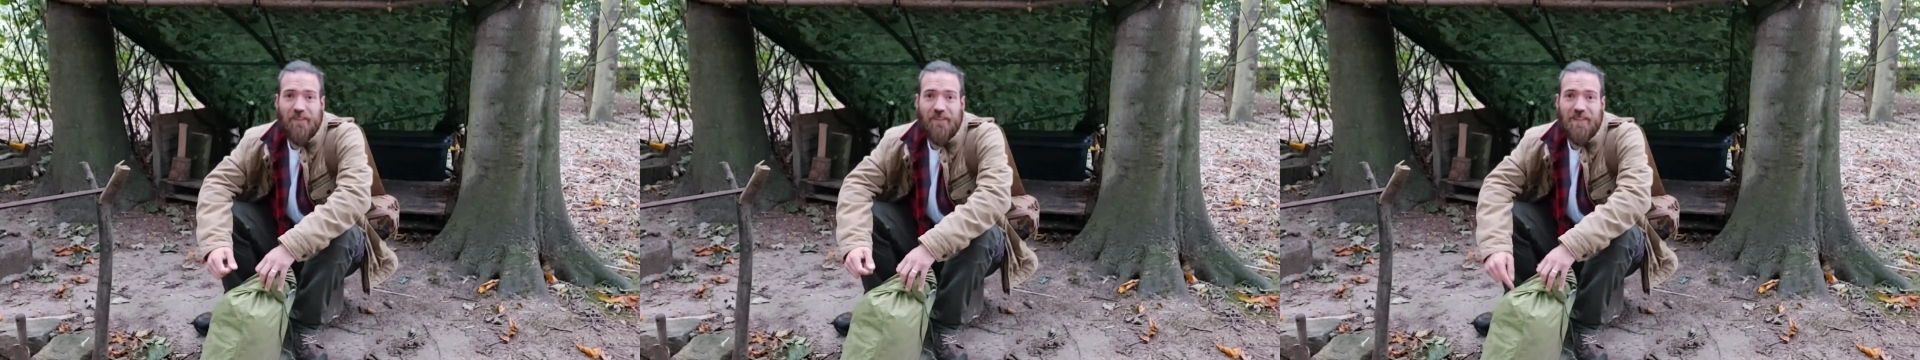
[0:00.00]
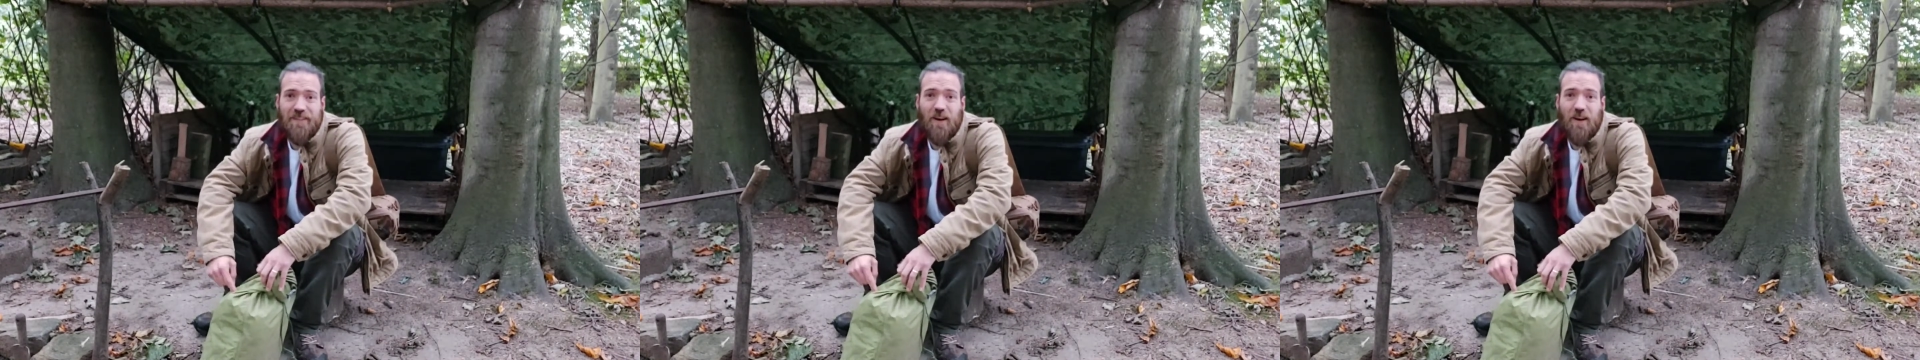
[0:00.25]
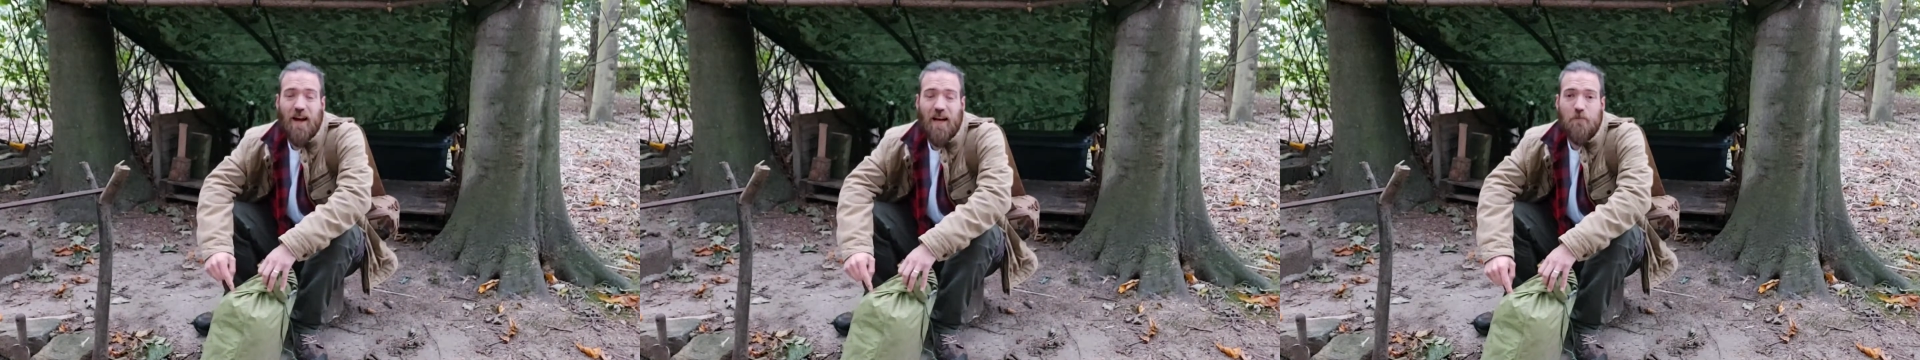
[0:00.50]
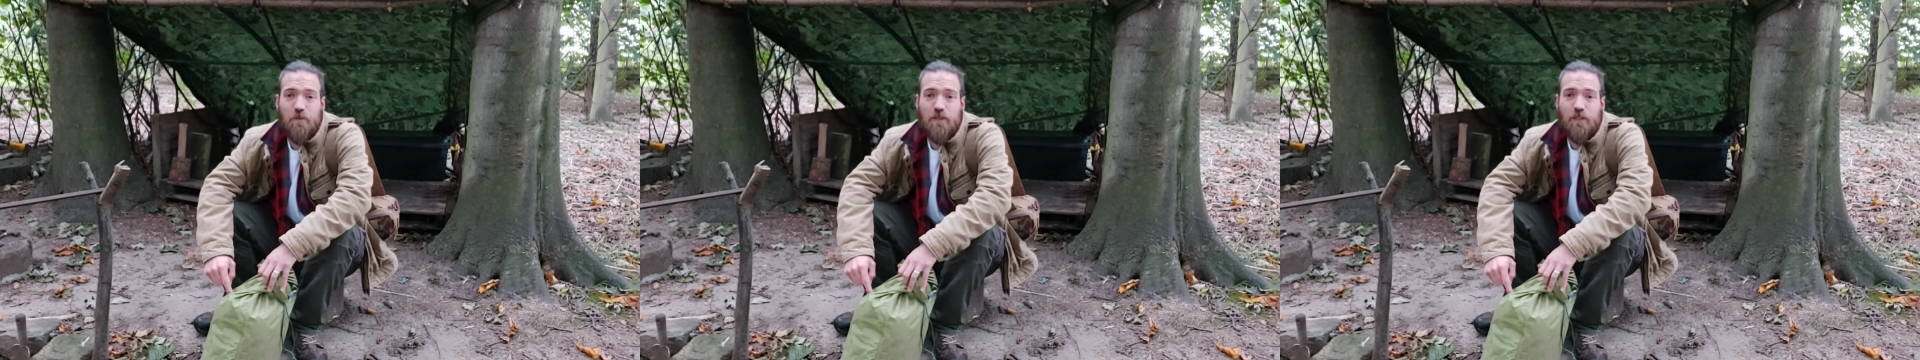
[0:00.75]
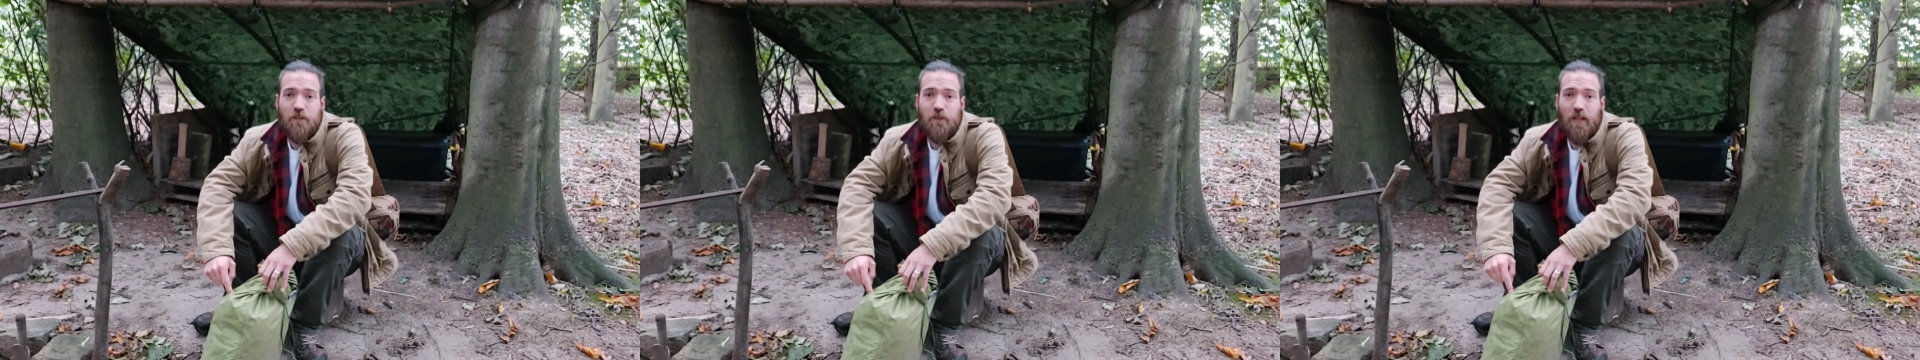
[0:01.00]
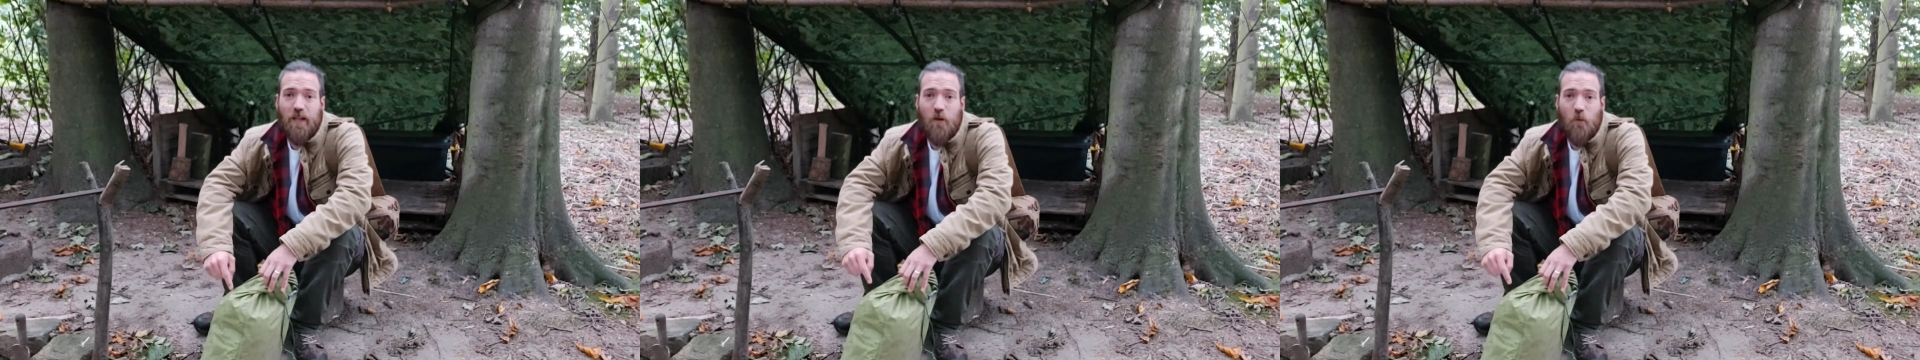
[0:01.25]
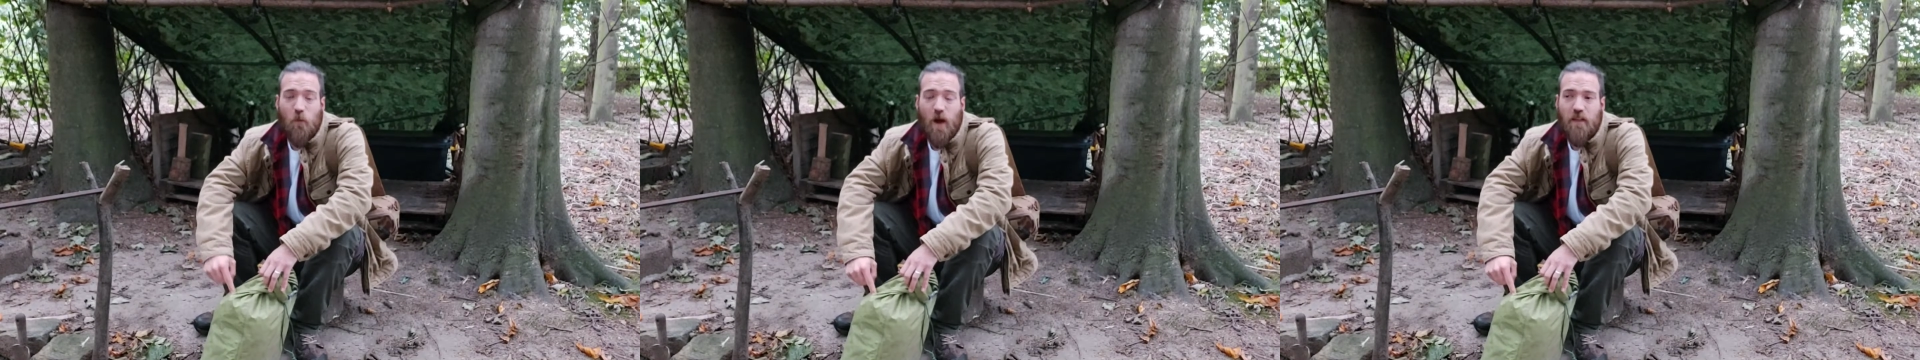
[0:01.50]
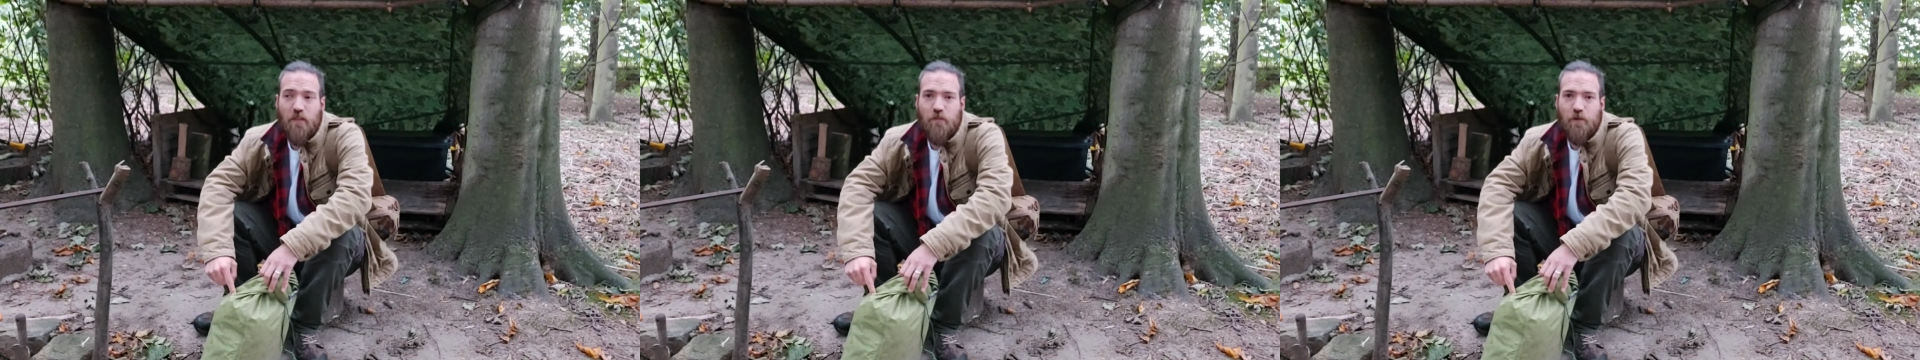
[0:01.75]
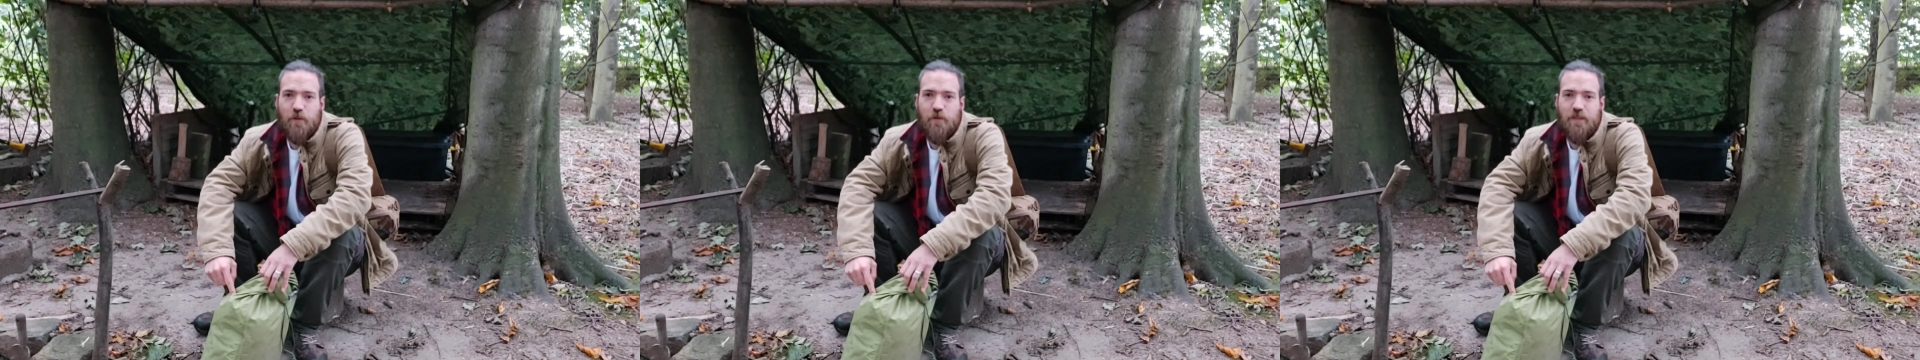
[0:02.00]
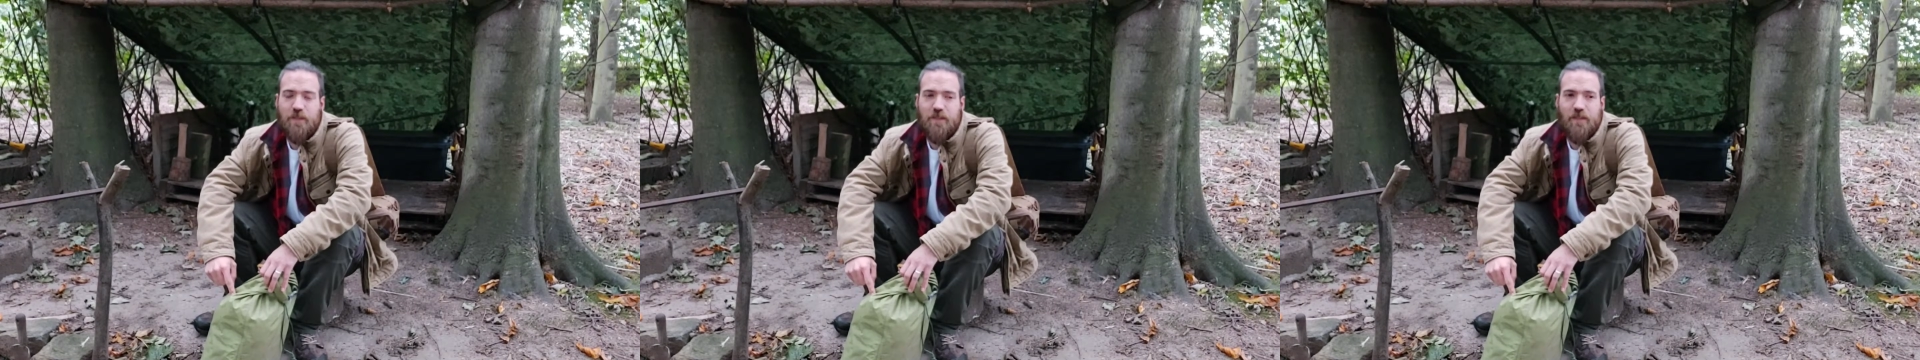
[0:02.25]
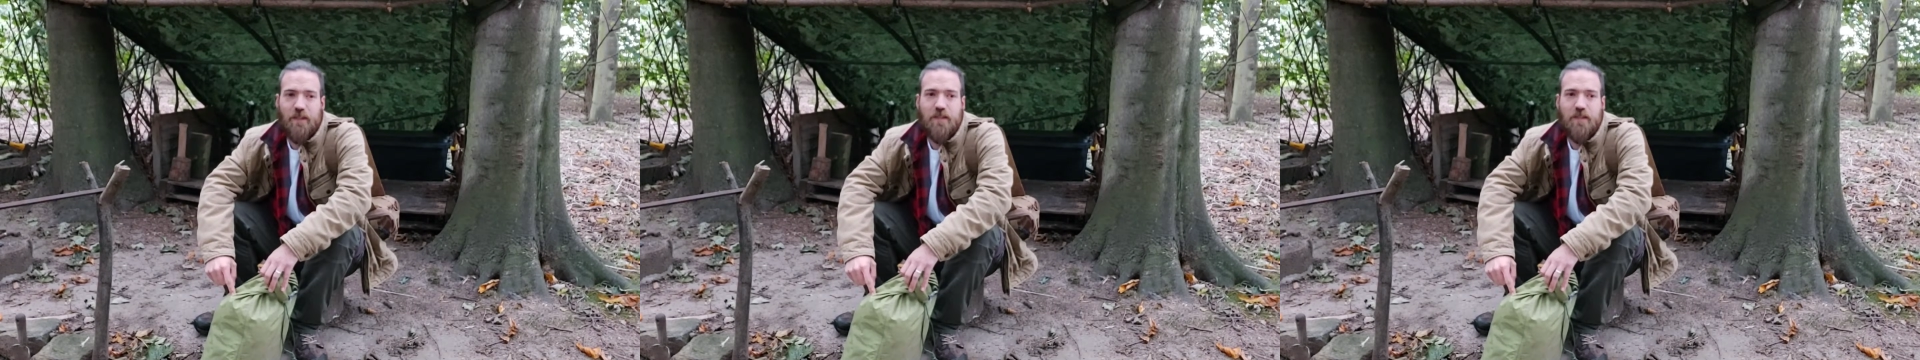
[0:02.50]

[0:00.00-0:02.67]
This got absolutely wet through recently,